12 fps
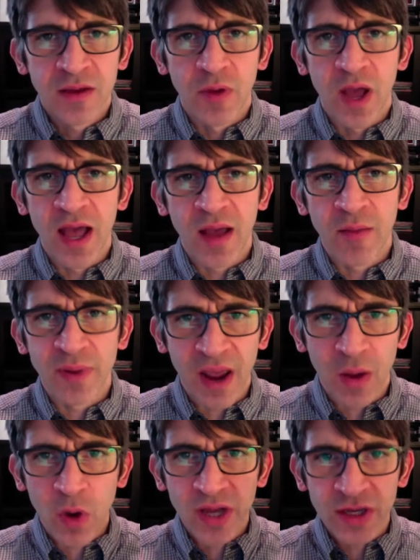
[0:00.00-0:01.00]
But I
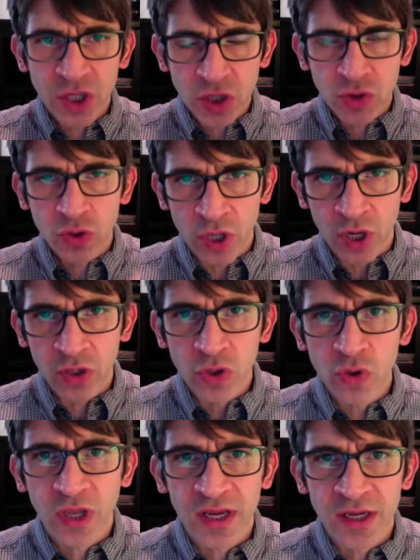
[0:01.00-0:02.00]
want you, you
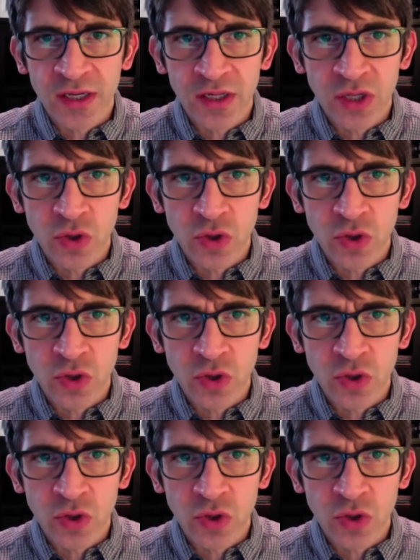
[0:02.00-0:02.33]
can